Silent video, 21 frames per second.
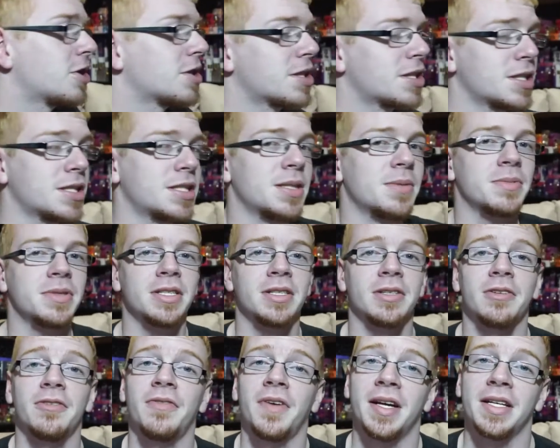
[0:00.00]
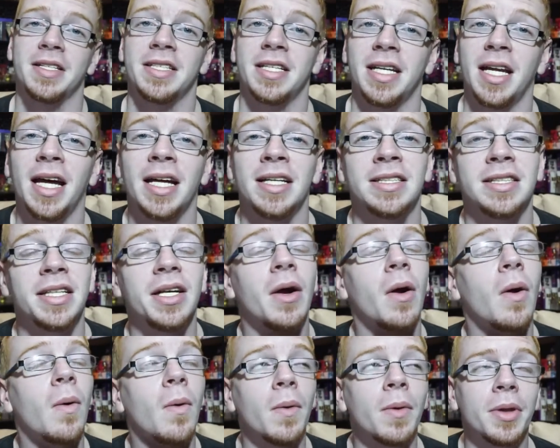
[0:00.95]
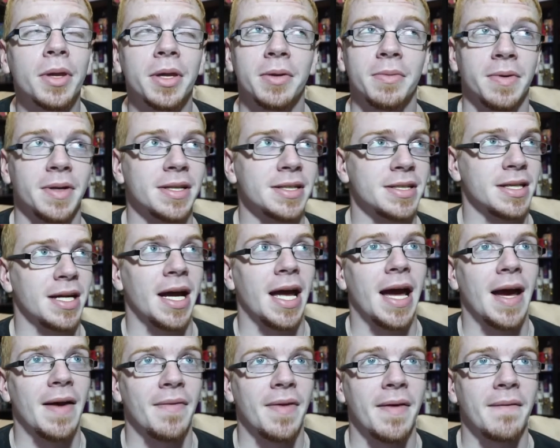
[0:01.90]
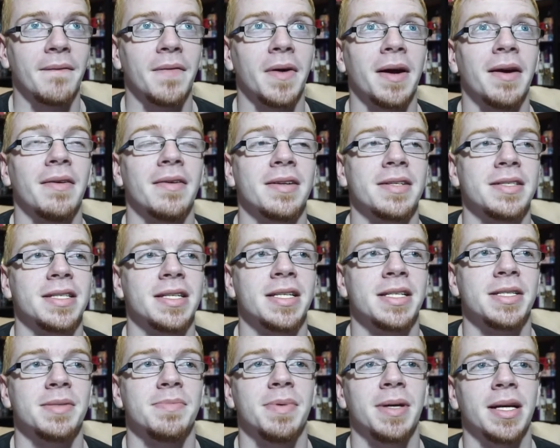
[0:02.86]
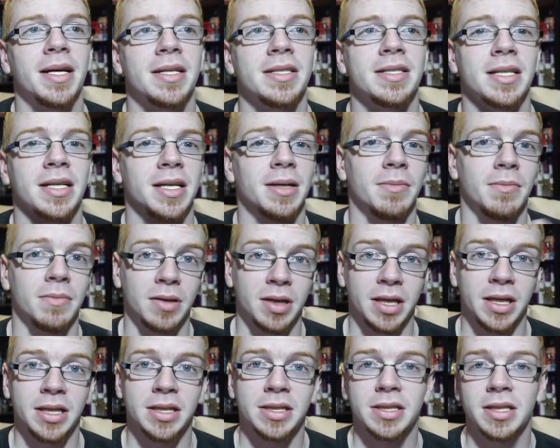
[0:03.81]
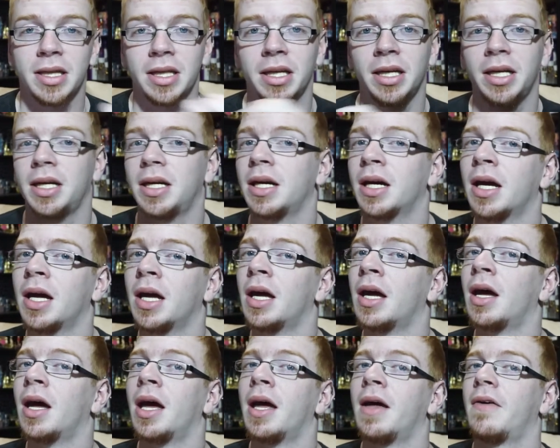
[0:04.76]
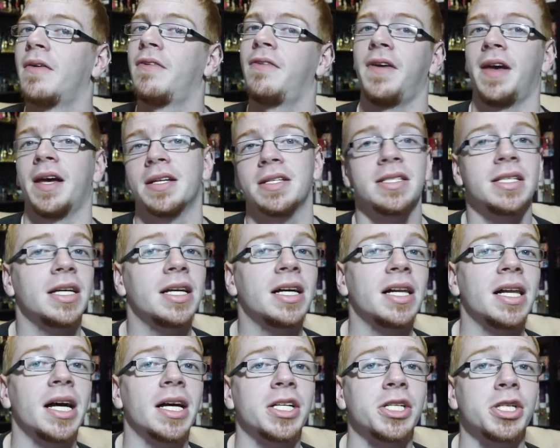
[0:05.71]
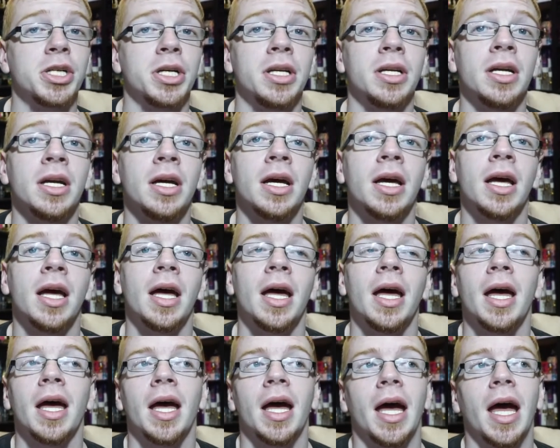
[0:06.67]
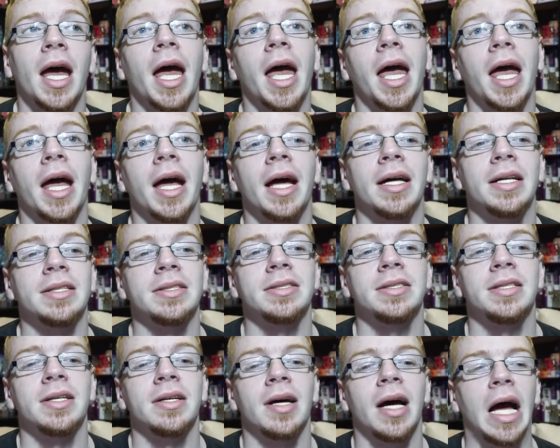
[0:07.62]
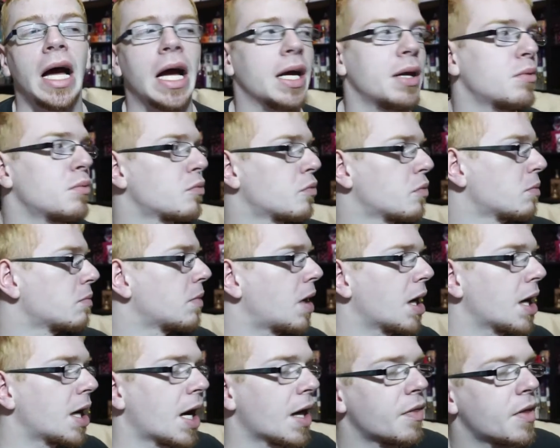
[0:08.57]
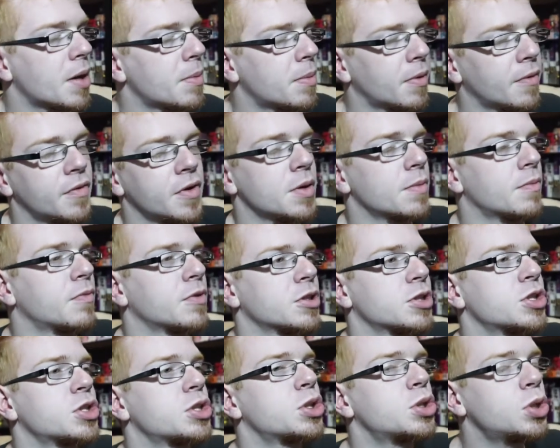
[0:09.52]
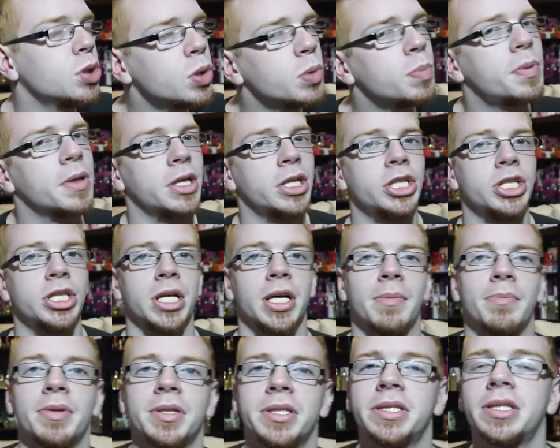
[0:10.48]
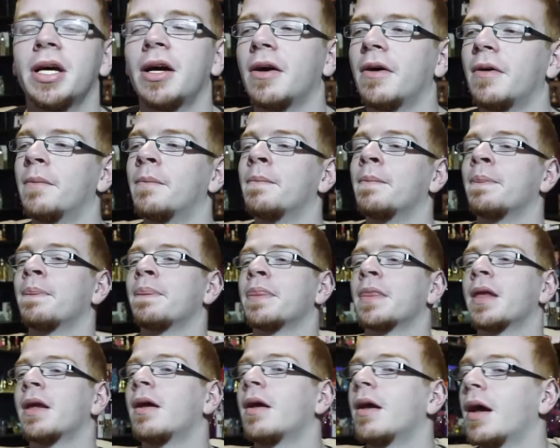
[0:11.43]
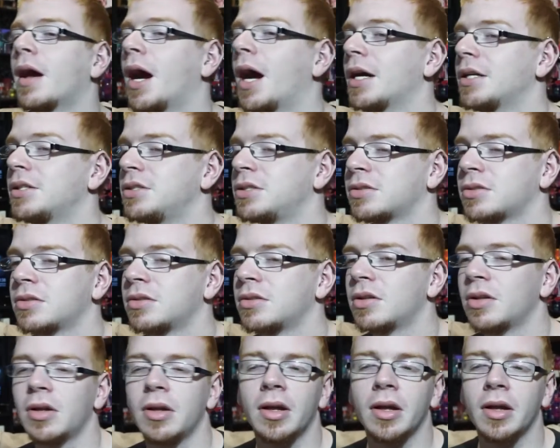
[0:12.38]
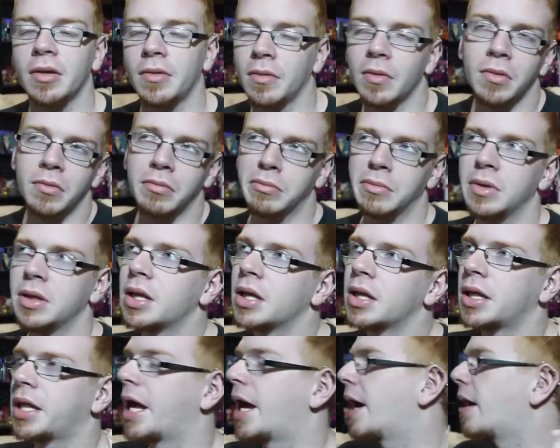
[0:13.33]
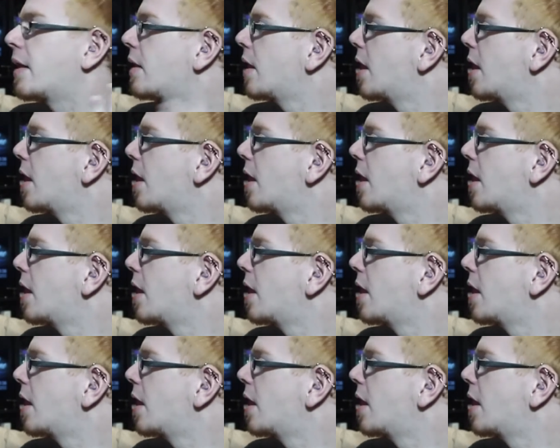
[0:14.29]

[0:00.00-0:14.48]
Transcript: Jessica Simpson's Fancy Nights. The only reason I had that fragrance is because it completes the Fancy collection, and I, I got that perfume for stupid cheap. So, I... that.